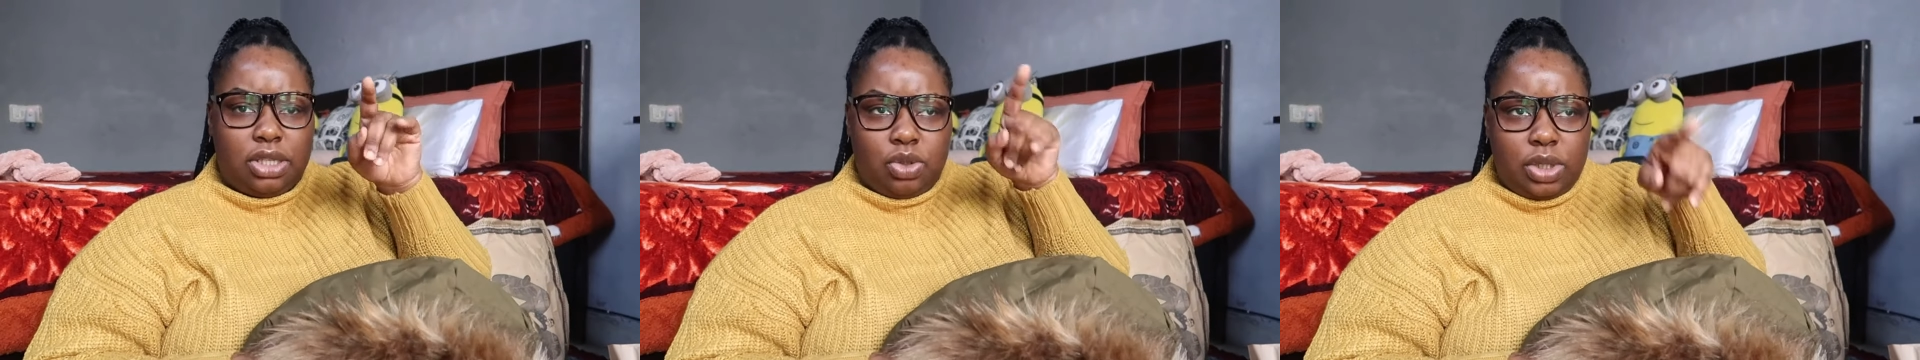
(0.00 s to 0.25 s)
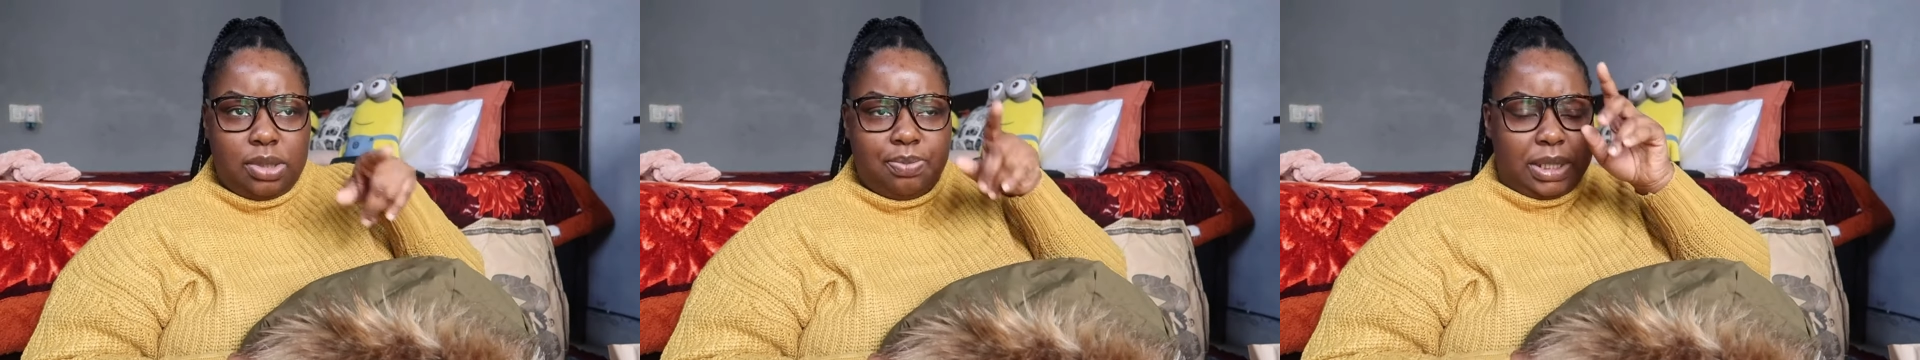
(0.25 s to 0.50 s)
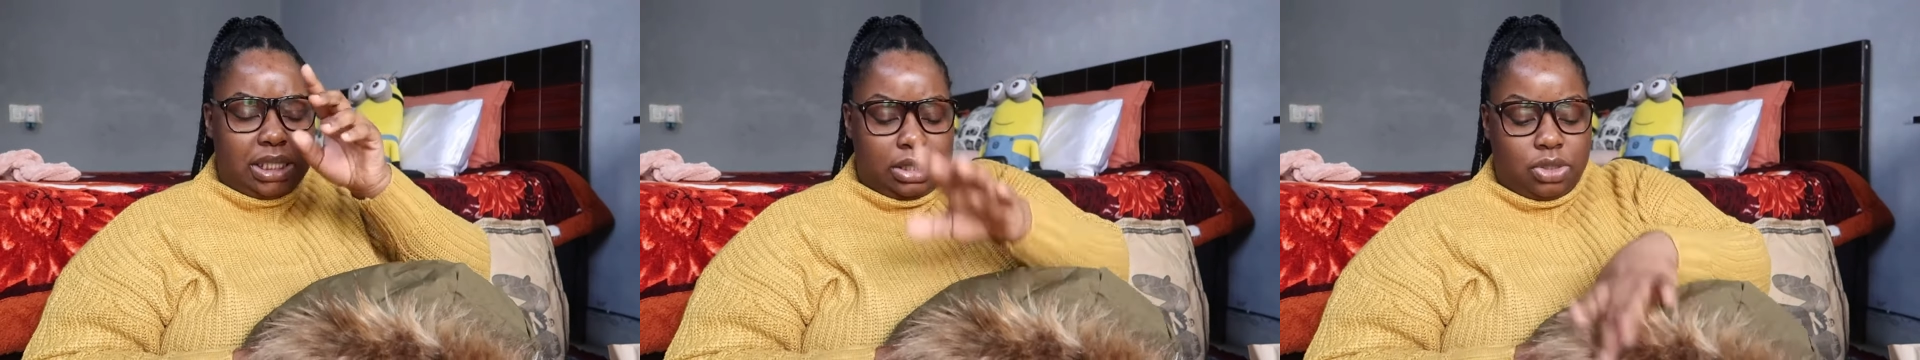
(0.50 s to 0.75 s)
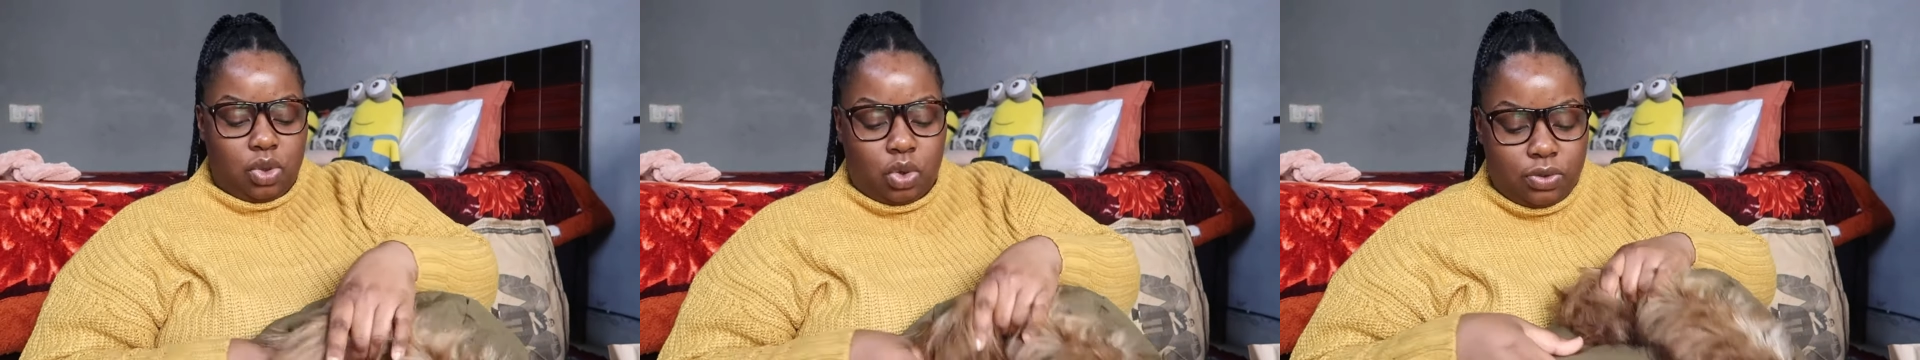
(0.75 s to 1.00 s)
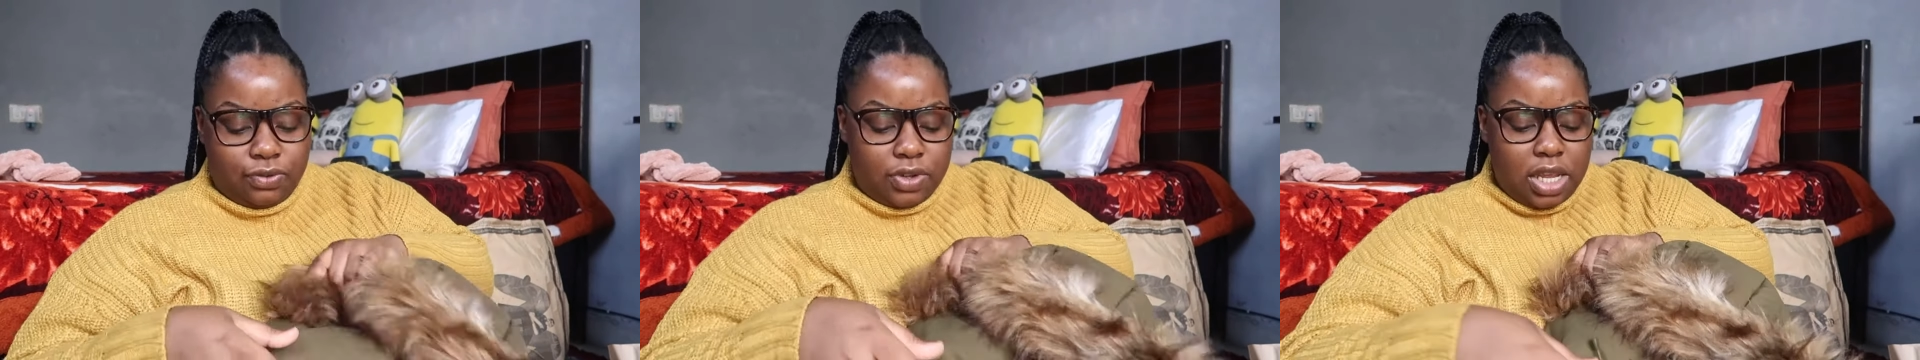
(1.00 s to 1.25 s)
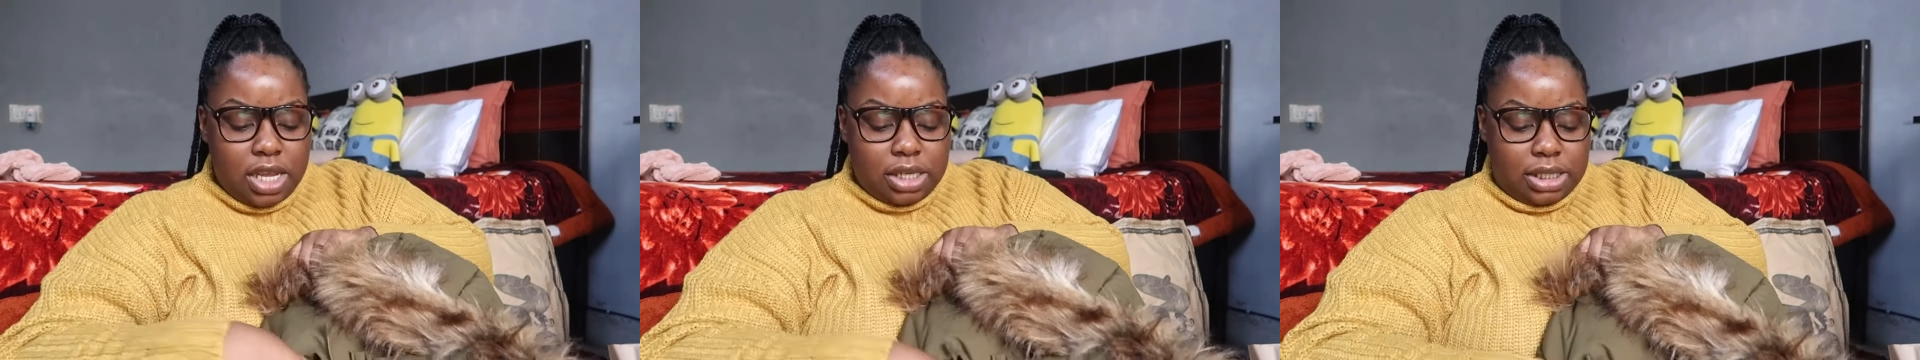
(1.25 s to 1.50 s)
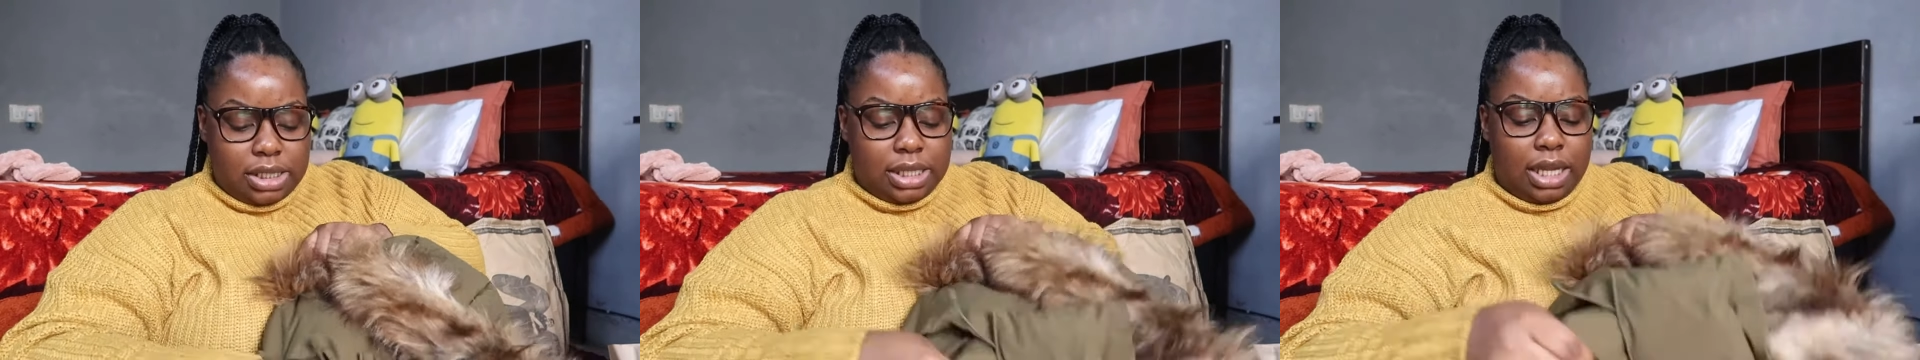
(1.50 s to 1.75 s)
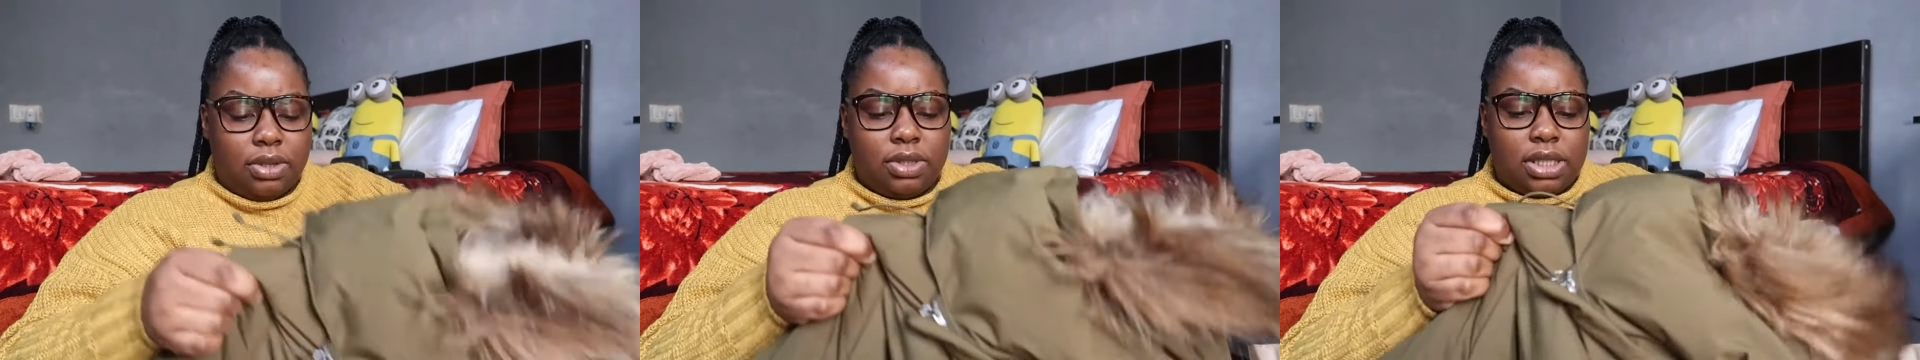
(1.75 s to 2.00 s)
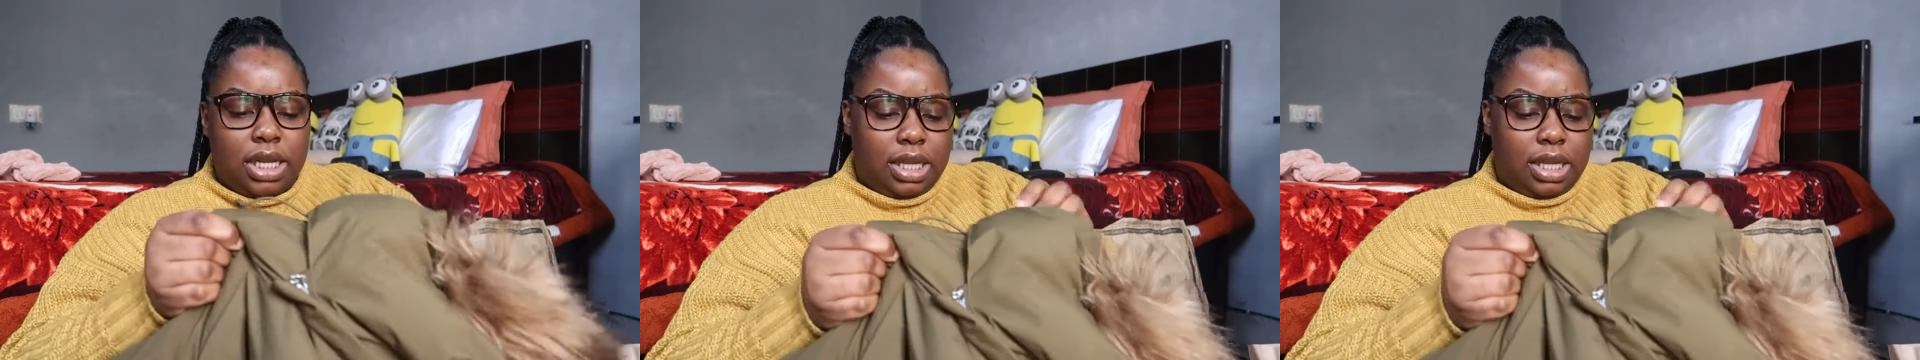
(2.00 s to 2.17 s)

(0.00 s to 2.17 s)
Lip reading: 20% off discount,